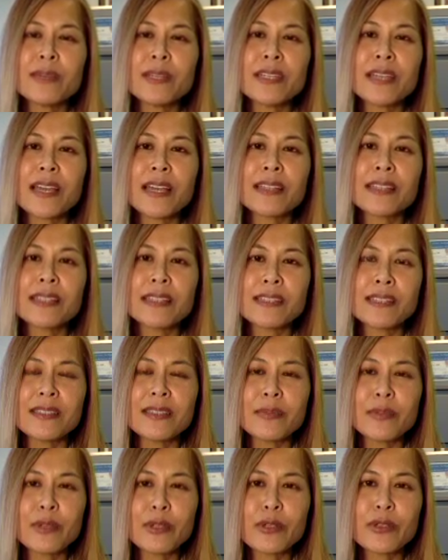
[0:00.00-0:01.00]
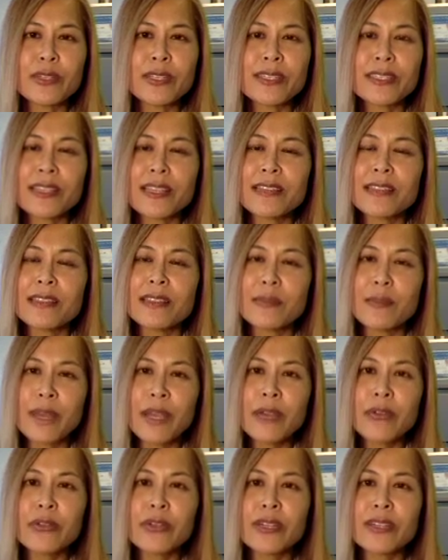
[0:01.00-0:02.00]
attacks insulin-producing cells in the
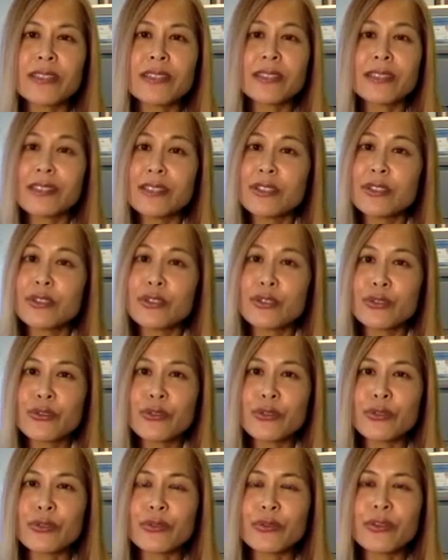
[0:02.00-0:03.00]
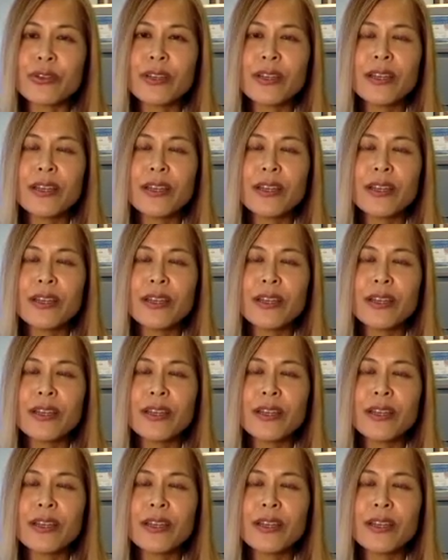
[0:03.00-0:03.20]
pancreas, and this is true.